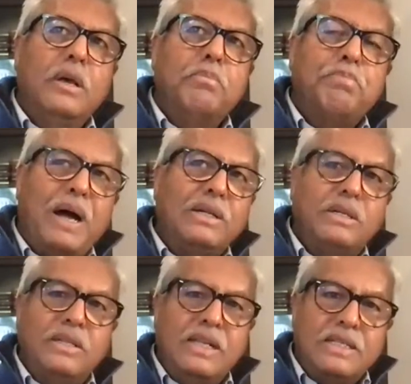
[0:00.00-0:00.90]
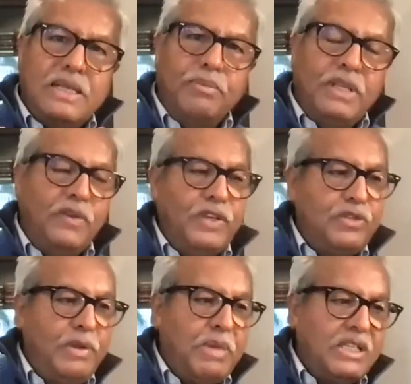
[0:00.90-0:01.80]
But there is something
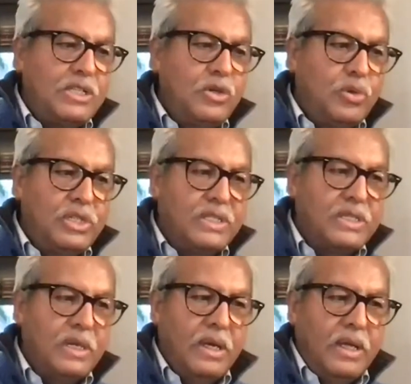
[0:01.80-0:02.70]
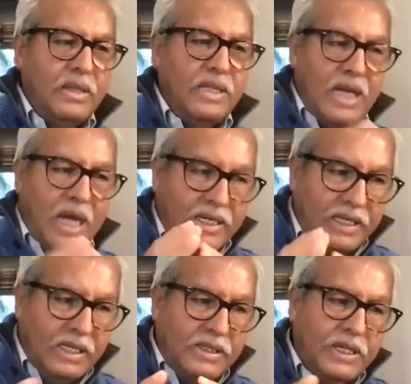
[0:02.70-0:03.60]
which we must notice, that
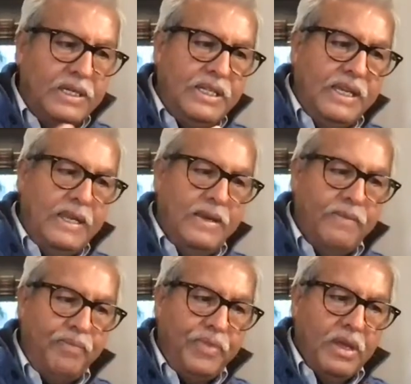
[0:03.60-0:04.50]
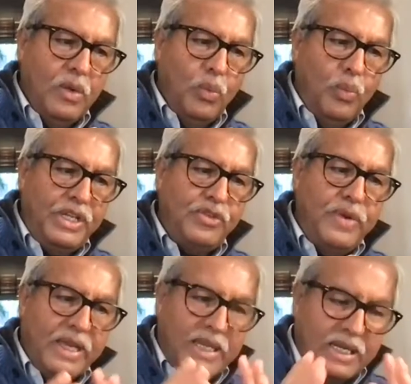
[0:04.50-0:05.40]
Article 13, which
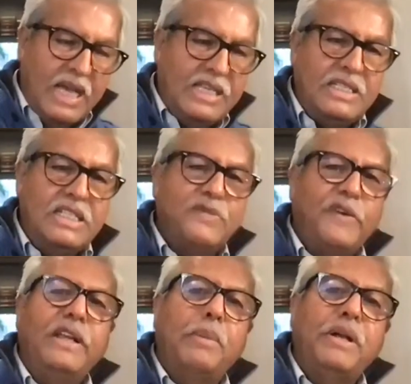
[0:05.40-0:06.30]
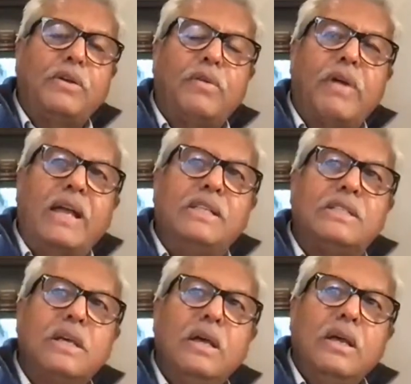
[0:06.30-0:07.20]
recognizes fundamental
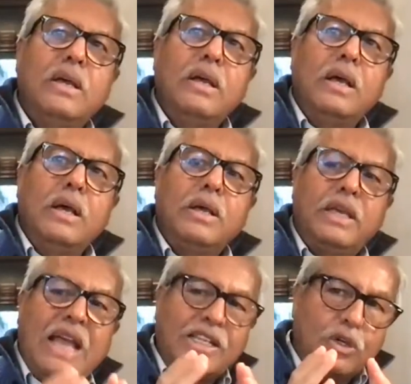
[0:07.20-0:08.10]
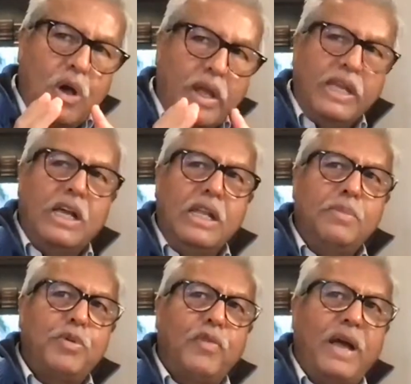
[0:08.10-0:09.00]
rights, categorically
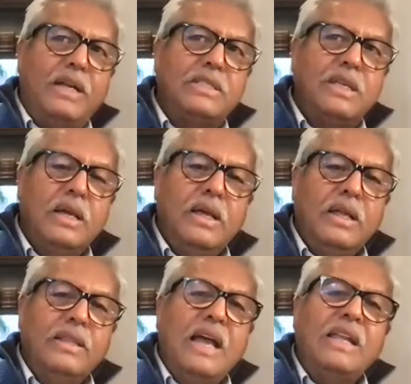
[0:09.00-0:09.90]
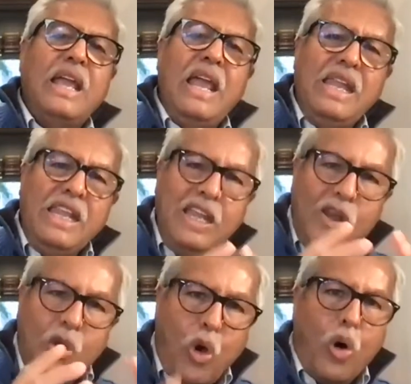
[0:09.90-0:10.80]
provides that any
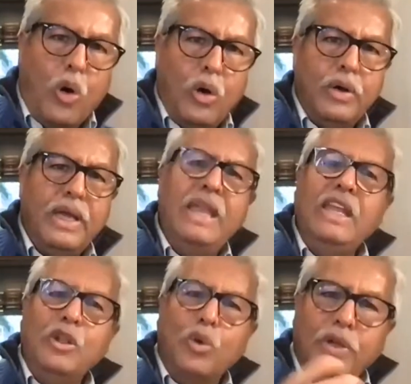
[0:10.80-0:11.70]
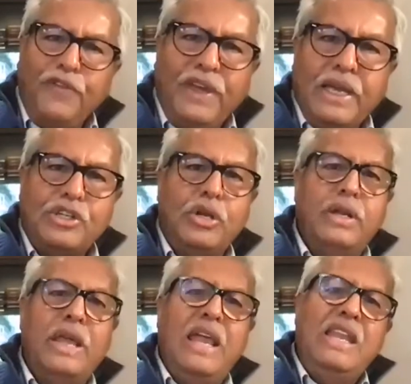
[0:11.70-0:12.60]
law, any
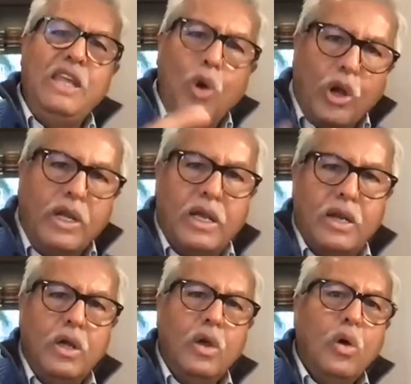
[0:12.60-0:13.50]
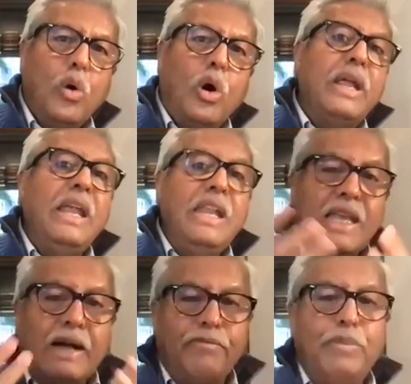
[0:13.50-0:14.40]
notification, any order, or any
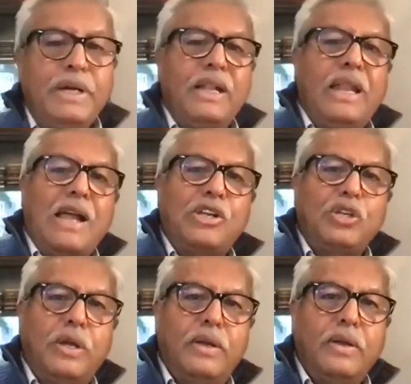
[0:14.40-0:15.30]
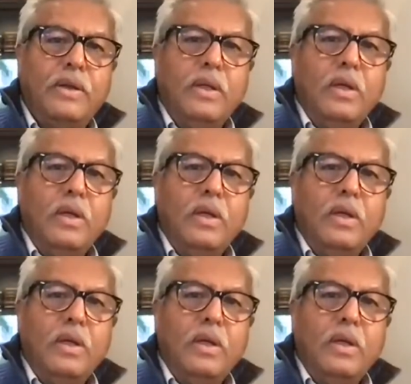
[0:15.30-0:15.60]
governmental action